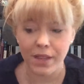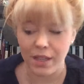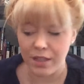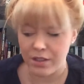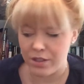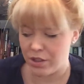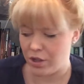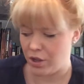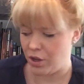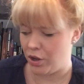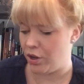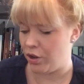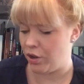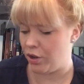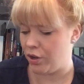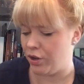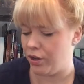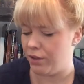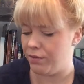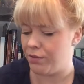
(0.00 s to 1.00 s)

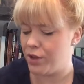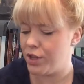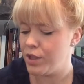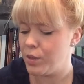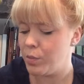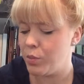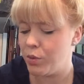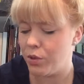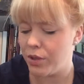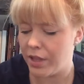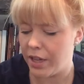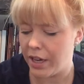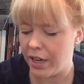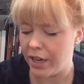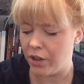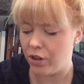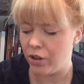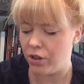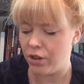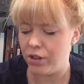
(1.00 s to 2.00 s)
So the first book that I
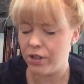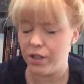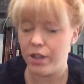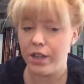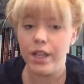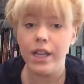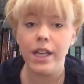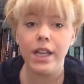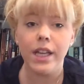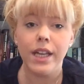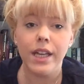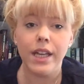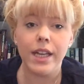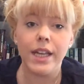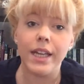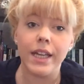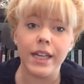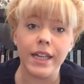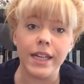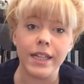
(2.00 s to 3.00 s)
got
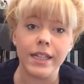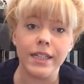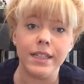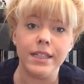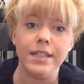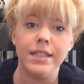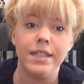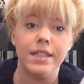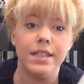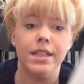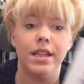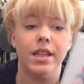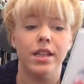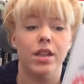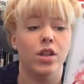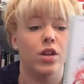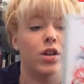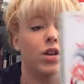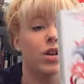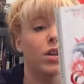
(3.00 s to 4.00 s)
is
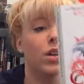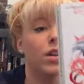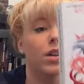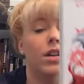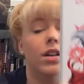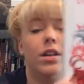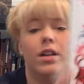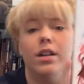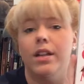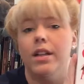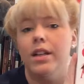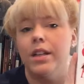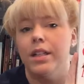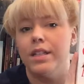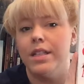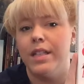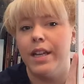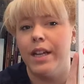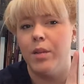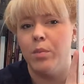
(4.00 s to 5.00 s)
the
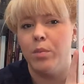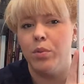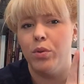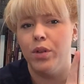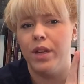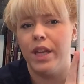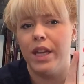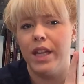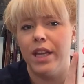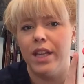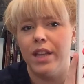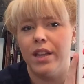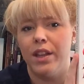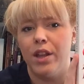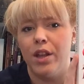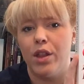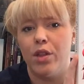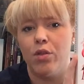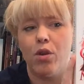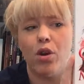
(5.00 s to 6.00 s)
second book in
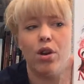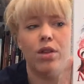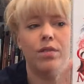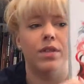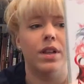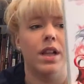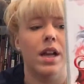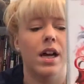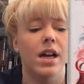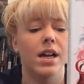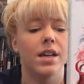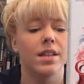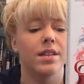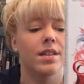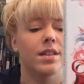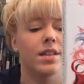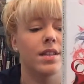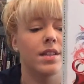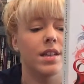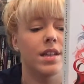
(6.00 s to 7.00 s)
the Throne of
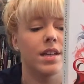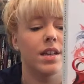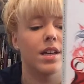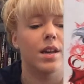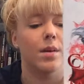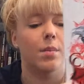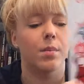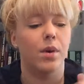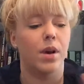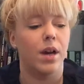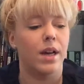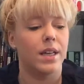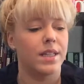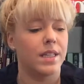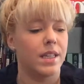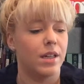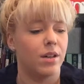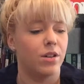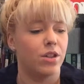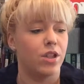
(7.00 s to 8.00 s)
Glass by
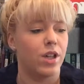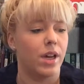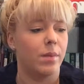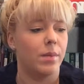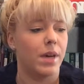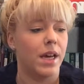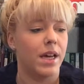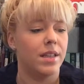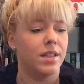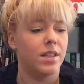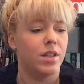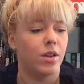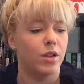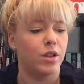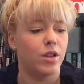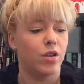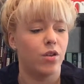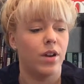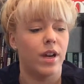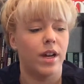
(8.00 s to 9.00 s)
Sarah J. Maas. So
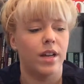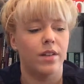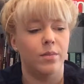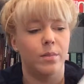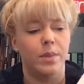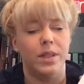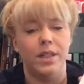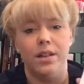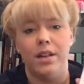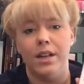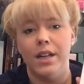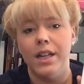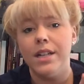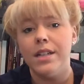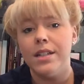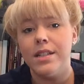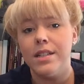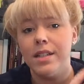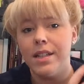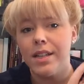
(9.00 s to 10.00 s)
it's Crown of
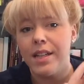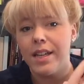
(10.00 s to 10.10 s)
Midnight.